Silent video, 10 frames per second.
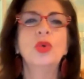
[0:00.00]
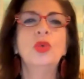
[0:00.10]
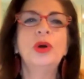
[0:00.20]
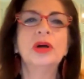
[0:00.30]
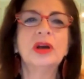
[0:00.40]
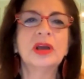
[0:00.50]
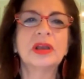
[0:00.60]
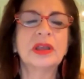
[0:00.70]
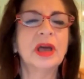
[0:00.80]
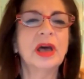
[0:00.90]
will
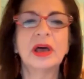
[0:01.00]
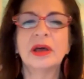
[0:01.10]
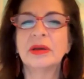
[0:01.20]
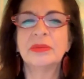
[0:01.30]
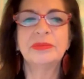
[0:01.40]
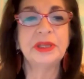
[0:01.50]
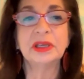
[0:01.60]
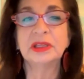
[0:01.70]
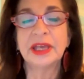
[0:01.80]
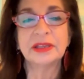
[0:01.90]
uh, be
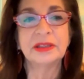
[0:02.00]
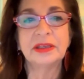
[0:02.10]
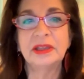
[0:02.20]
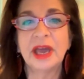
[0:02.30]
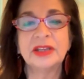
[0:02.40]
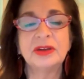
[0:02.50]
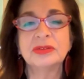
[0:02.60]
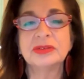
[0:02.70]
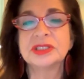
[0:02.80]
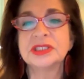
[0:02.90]
elected. I
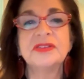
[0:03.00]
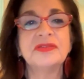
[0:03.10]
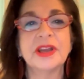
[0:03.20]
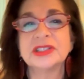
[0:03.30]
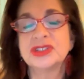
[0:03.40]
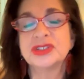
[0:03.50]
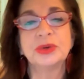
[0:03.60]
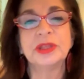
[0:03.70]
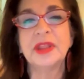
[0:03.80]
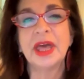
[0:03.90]
don't see France
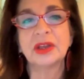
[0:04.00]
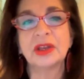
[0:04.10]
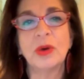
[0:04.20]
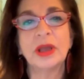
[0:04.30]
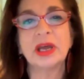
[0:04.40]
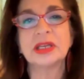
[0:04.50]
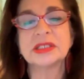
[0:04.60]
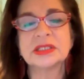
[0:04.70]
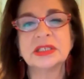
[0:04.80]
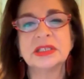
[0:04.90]
doing that, quite
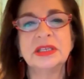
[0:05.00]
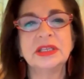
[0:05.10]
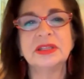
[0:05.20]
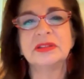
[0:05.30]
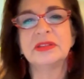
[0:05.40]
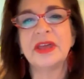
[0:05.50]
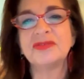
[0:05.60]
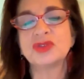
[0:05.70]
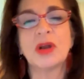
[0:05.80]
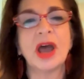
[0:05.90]
honestly.
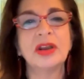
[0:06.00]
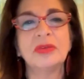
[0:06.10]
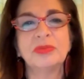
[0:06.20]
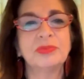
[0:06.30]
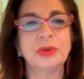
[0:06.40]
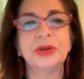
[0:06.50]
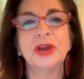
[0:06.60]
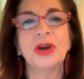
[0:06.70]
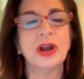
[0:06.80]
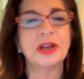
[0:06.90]
They've tried pretty
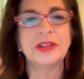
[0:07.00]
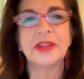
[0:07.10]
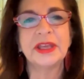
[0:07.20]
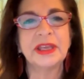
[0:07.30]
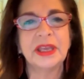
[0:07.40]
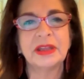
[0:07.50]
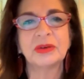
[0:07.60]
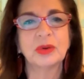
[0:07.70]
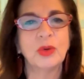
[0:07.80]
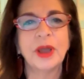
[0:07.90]
hard and they can't
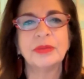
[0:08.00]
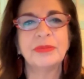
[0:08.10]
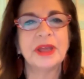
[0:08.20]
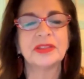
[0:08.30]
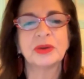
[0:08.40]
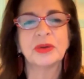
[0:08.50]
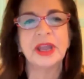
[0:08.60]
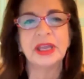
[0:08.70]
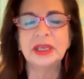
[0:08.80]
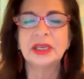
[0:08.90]
quite make the
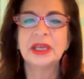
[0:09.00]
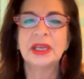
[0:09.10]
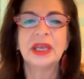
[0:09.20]
grade.